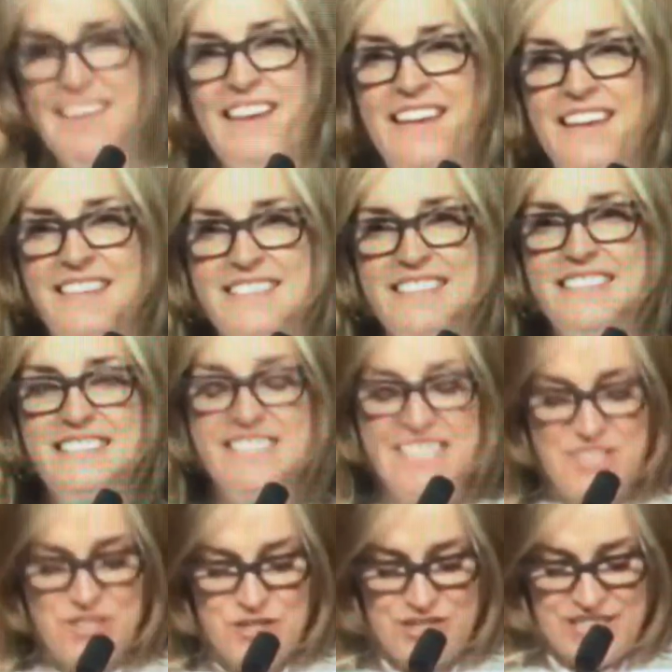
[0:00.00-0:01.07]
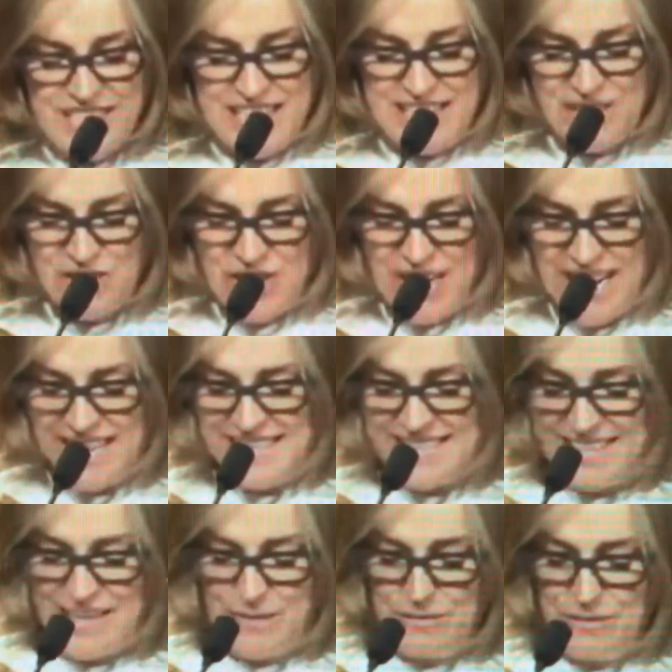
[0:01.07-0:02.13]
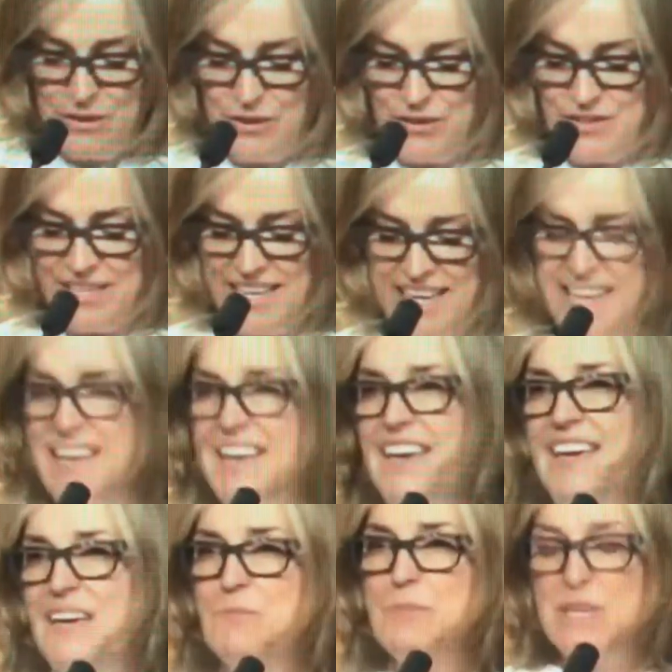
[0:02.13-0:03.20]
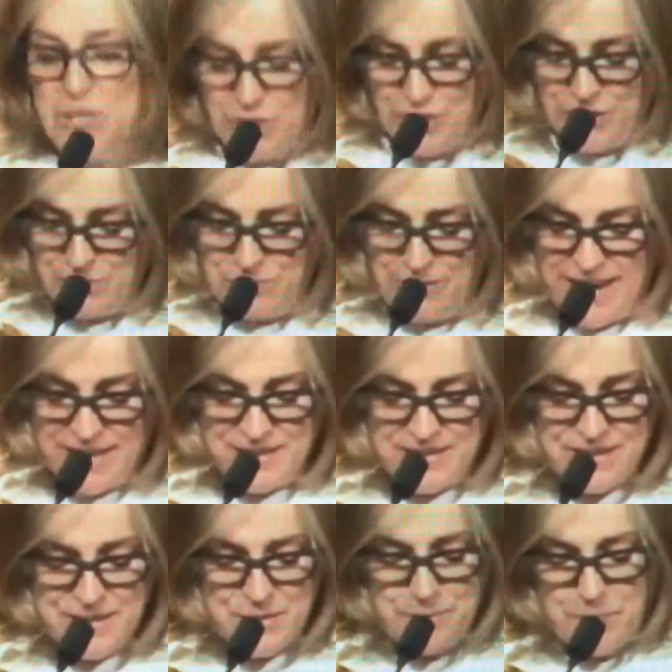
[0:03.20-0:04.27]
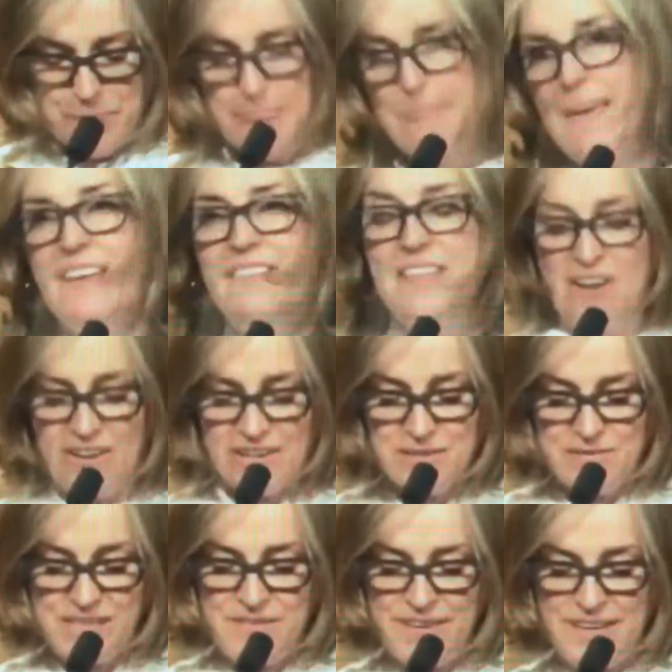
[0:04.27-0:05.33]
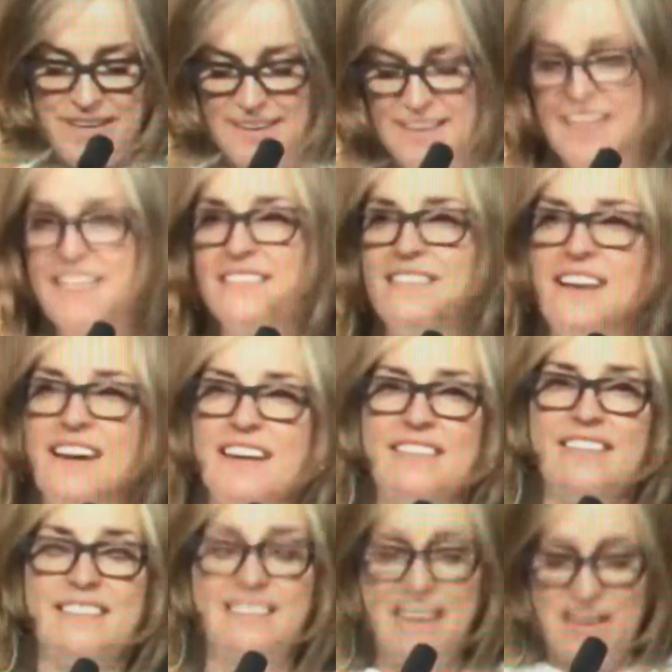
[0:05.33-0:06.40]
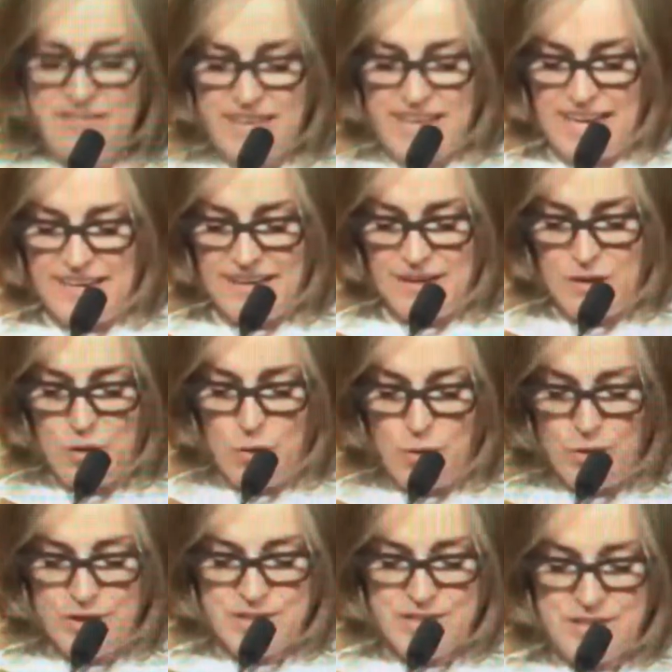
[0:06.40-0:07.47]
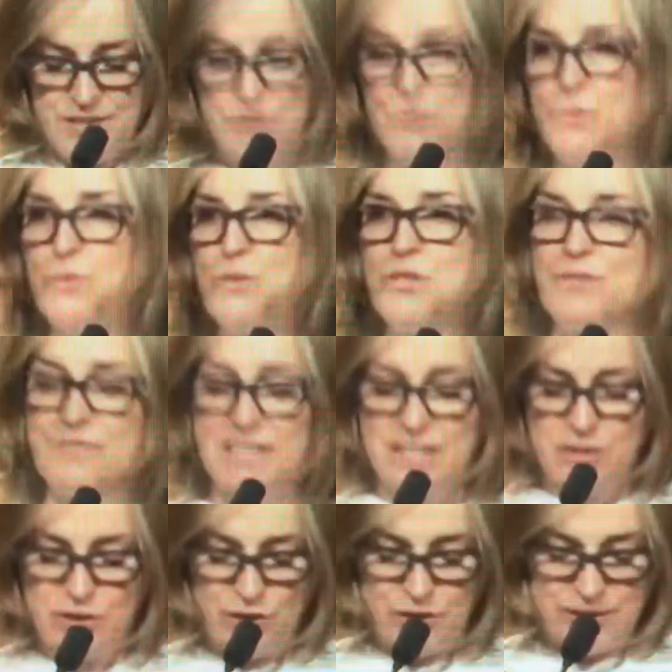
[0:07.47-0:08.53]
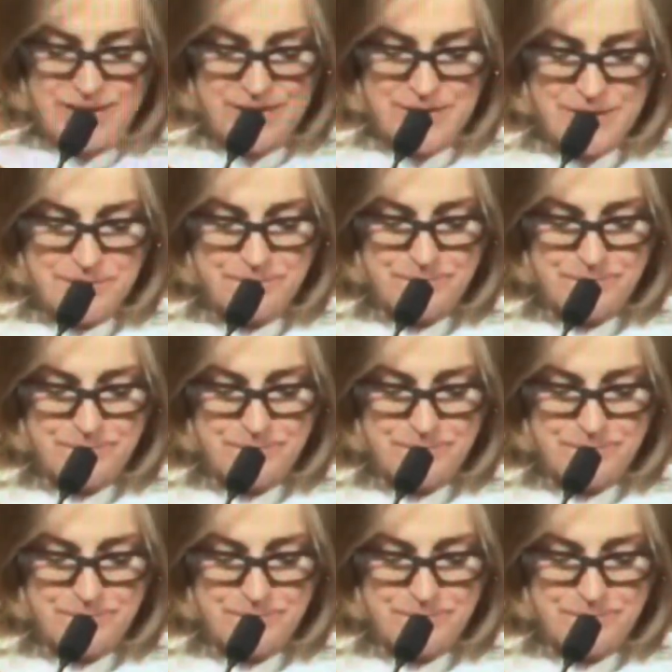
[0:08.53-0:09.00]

and contingency and chance, I've learned, can be your good friends. And the art of living lies in navigating a course through shifting currents.